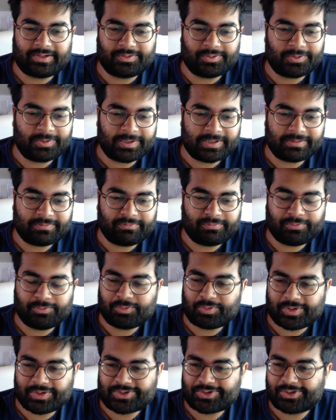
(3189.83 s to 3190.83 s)
don't
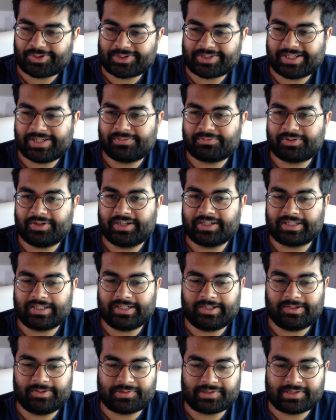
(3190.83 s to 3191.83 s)
focus yourself right
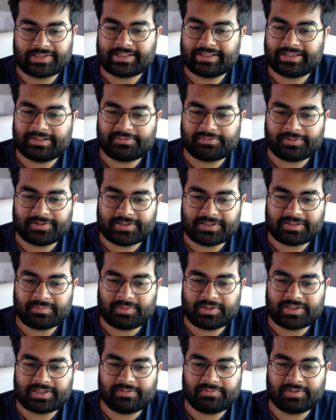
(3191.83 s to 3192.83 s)
now just in the first
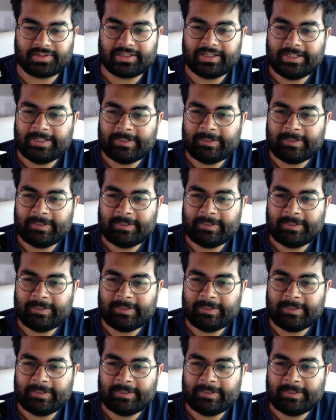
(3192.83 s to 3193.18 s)
semester with